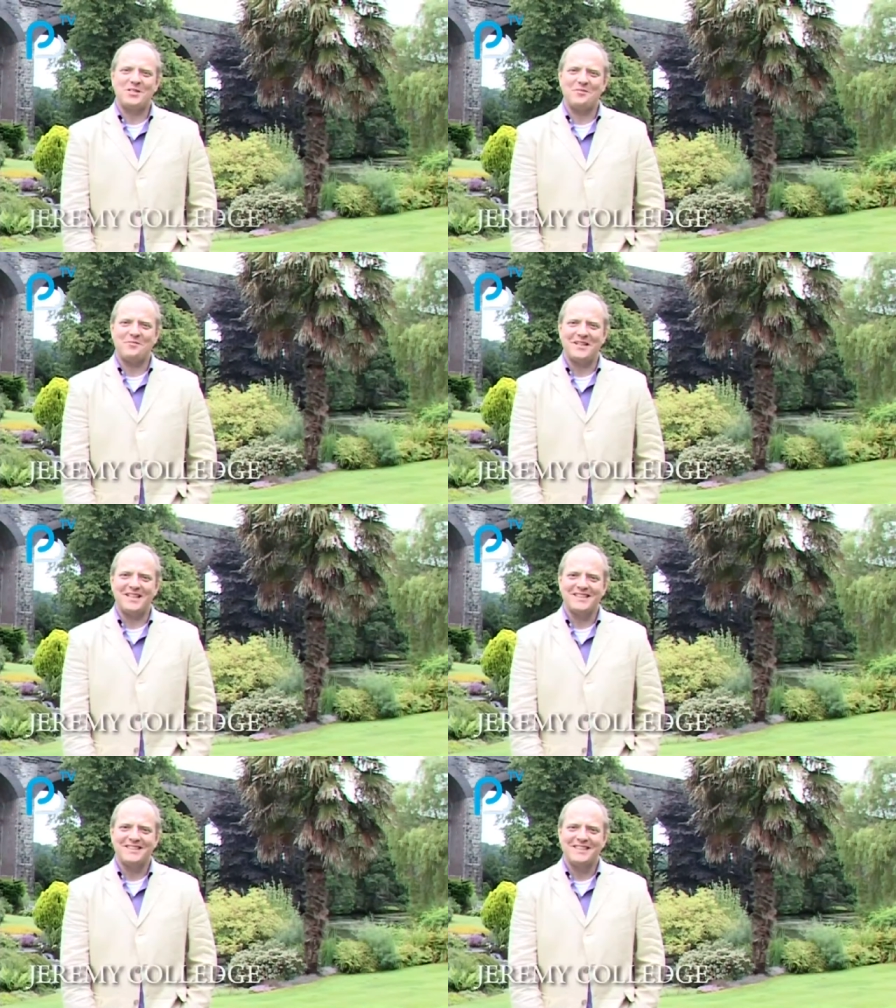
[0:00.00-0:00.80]
TV.
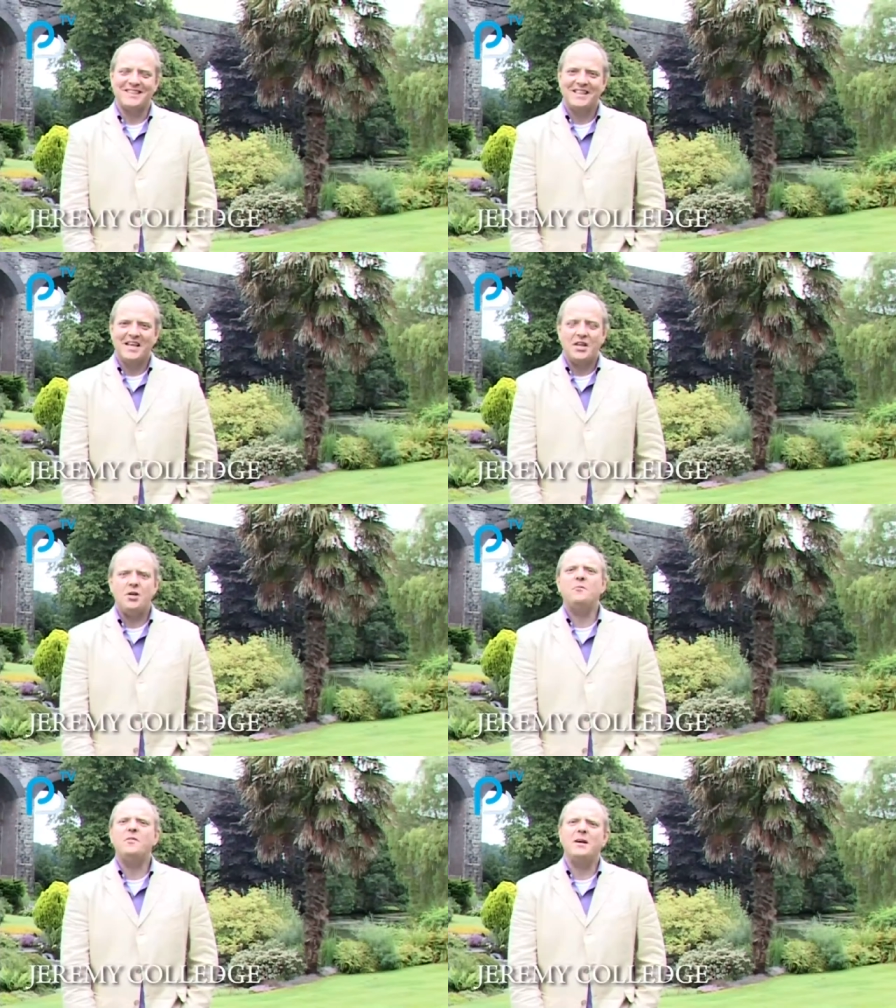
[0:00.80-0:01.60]

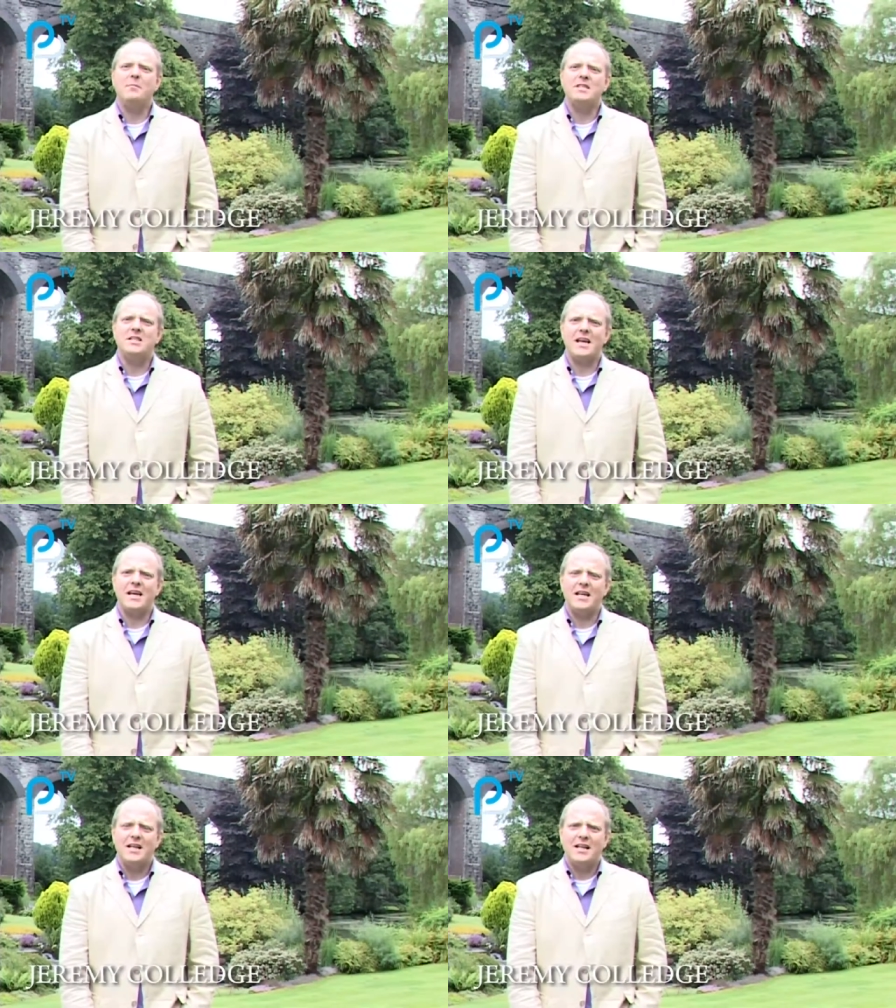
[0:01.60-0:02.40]
You find me
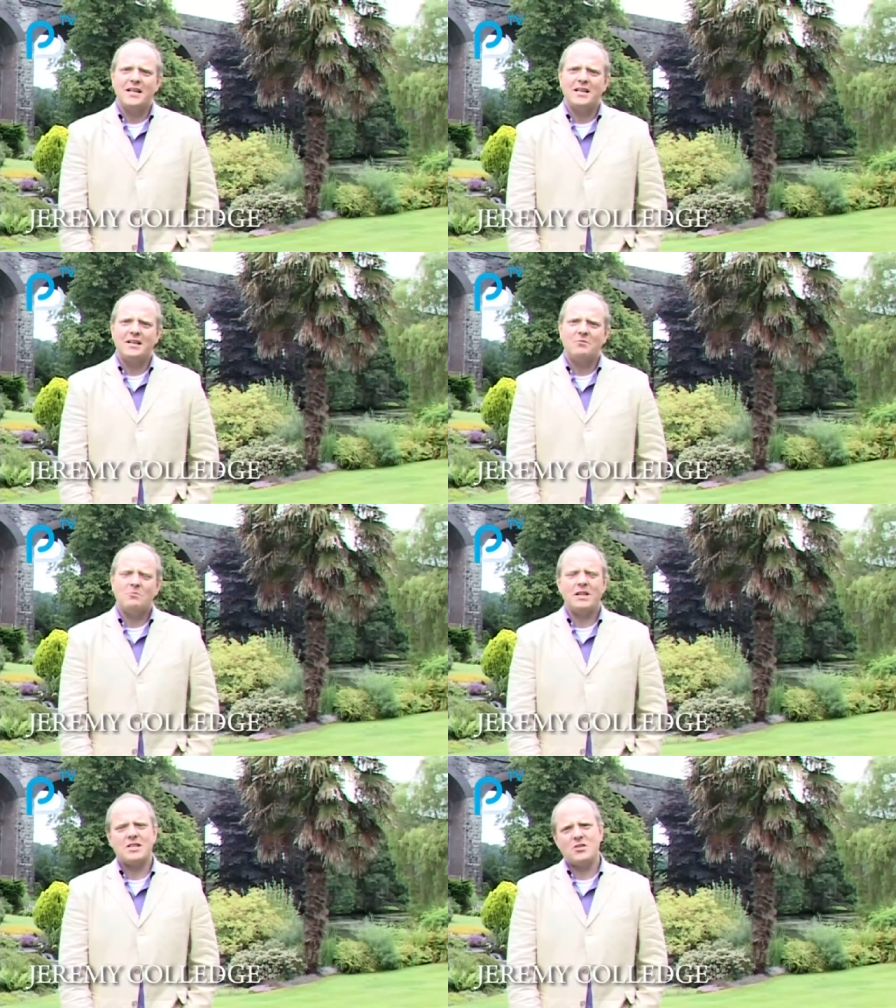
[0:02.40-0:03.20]
today,
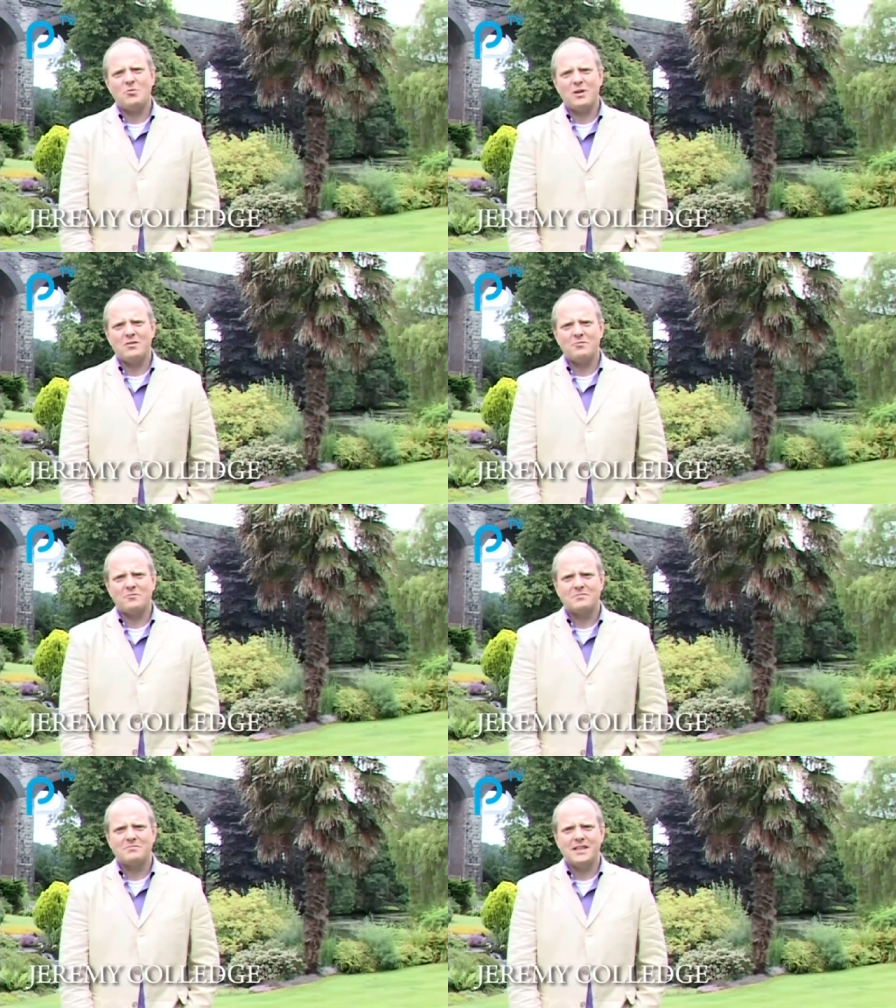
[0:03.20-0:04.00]
well, it's not one of
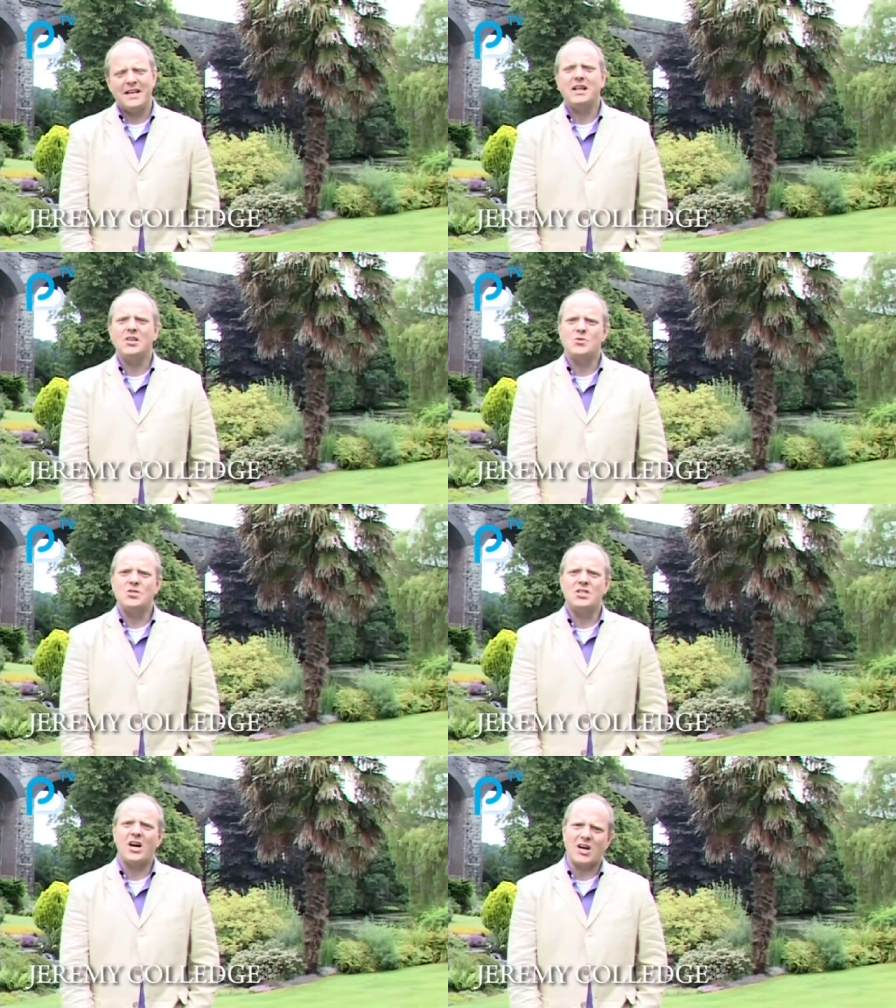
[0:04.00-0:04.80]

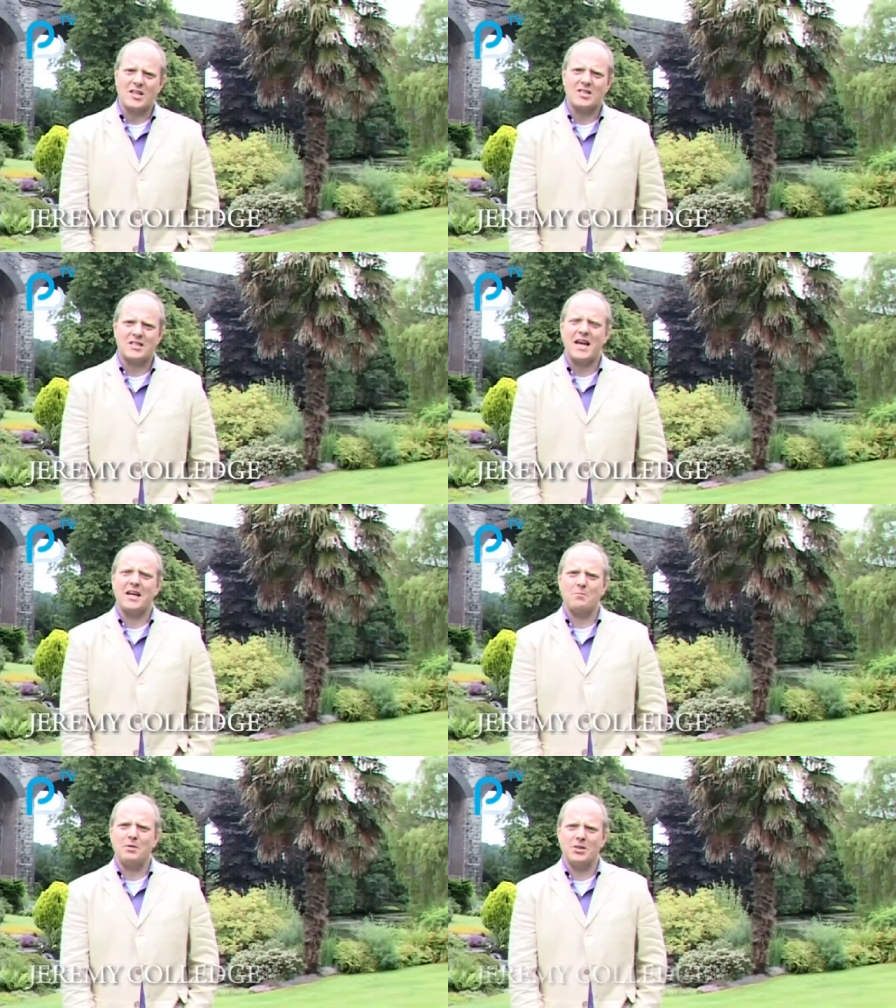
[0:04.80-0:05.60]
England's dark
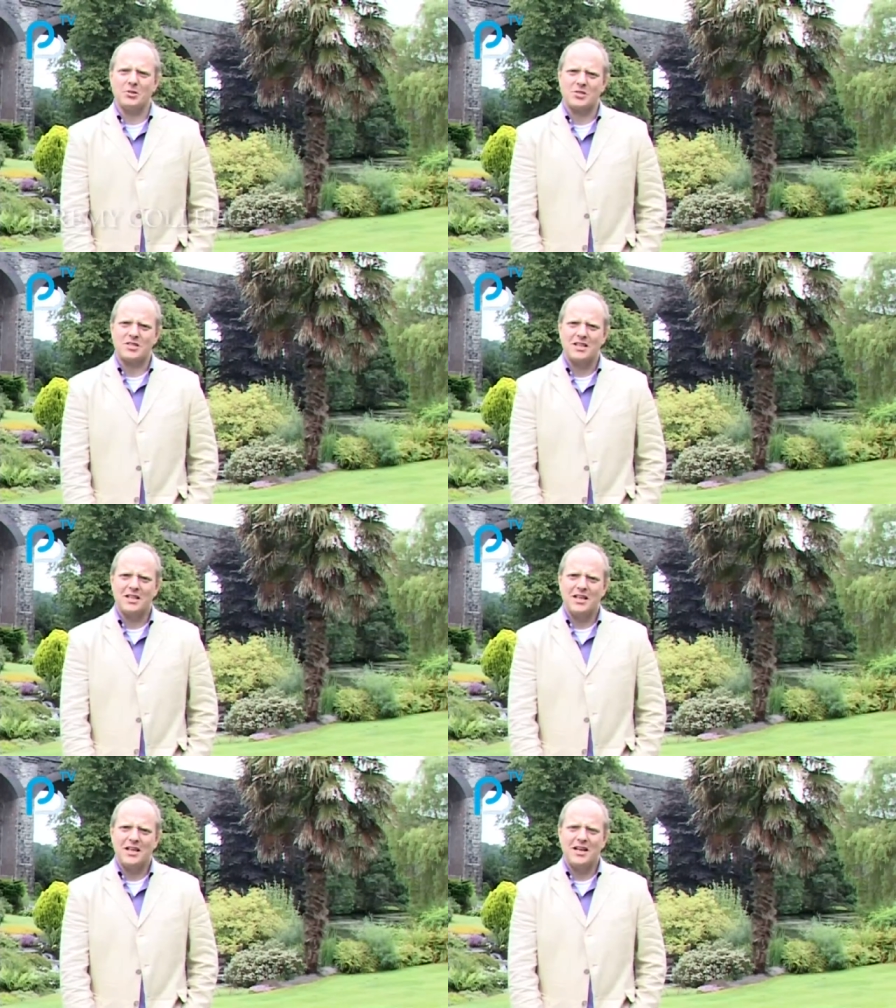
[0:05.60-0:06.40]
satanic mills.
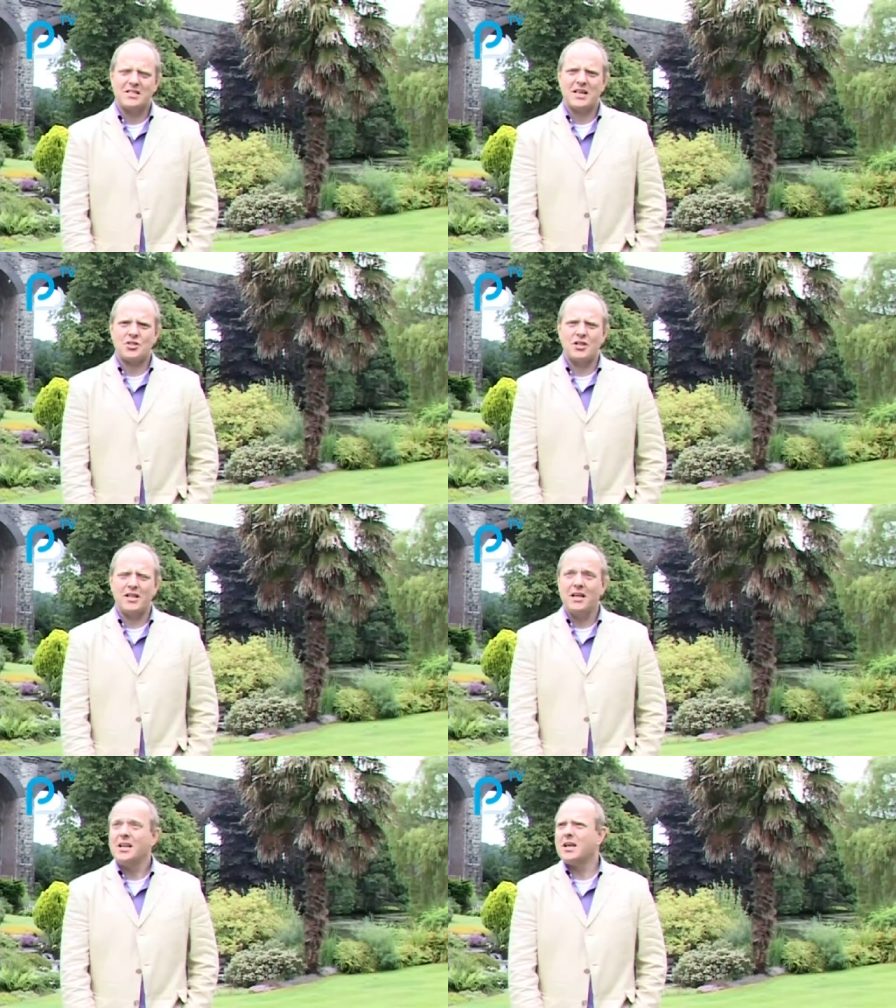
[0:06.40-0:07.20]
It's
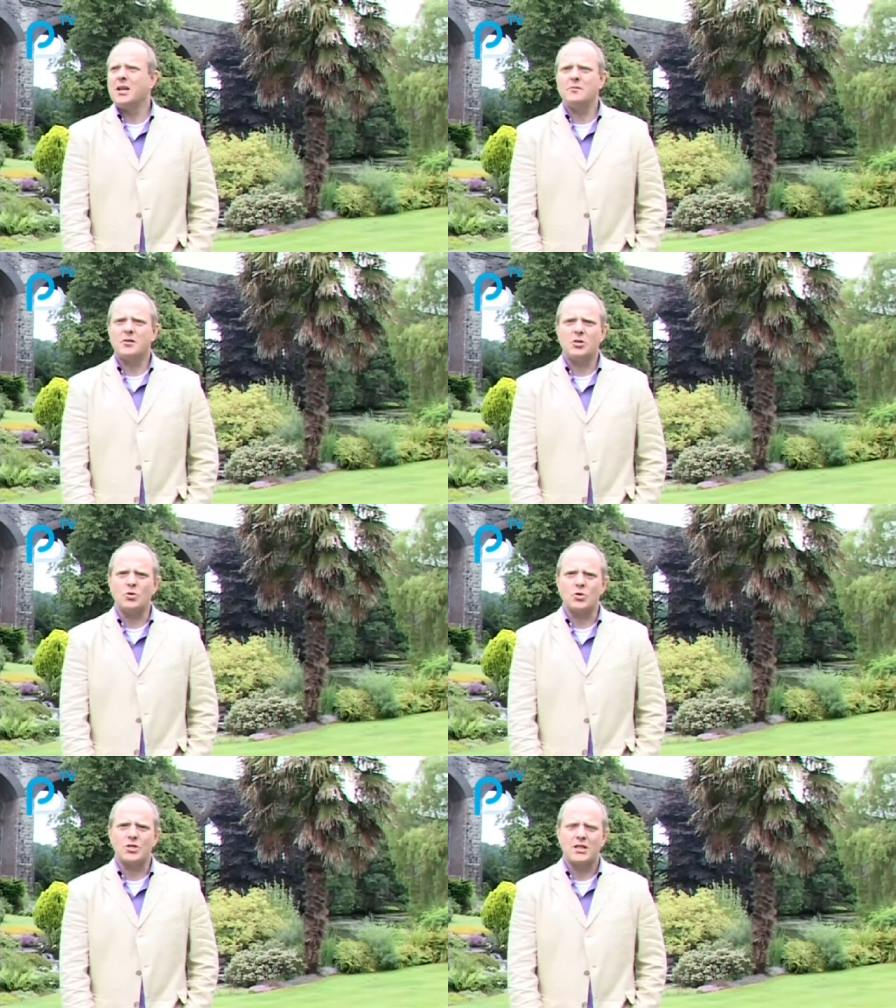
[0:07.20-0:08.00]
actually Kilver
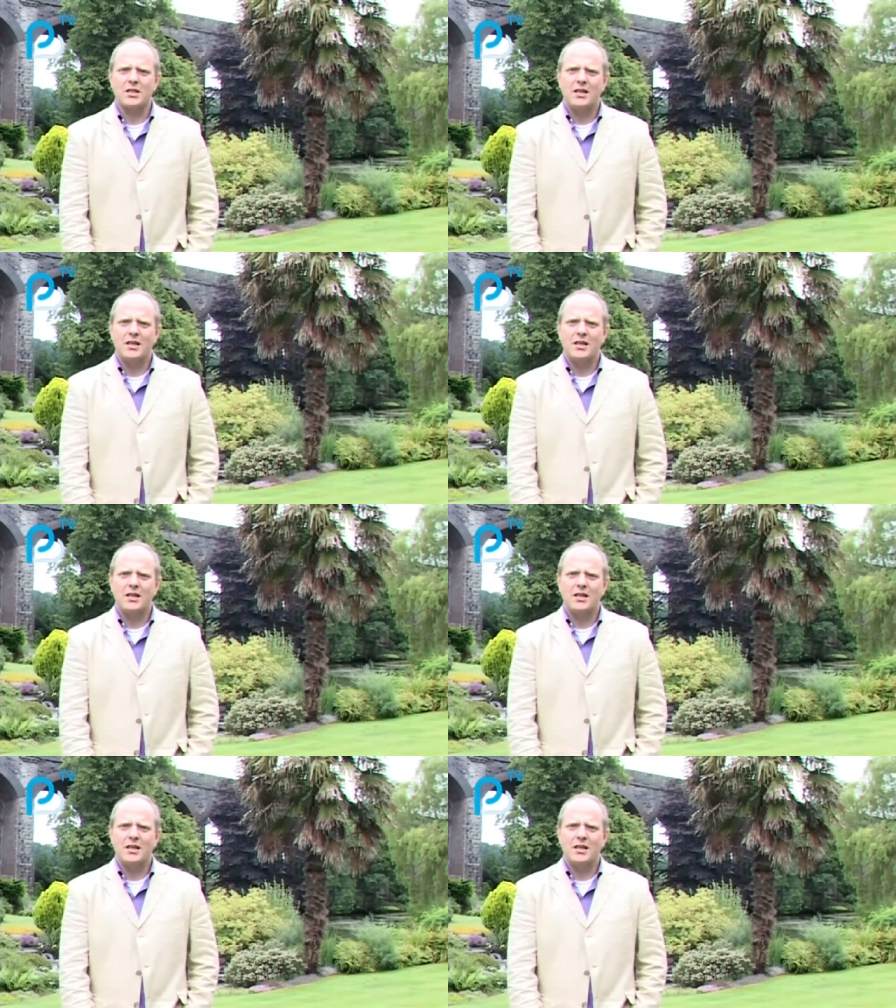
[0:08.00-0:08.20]
Court.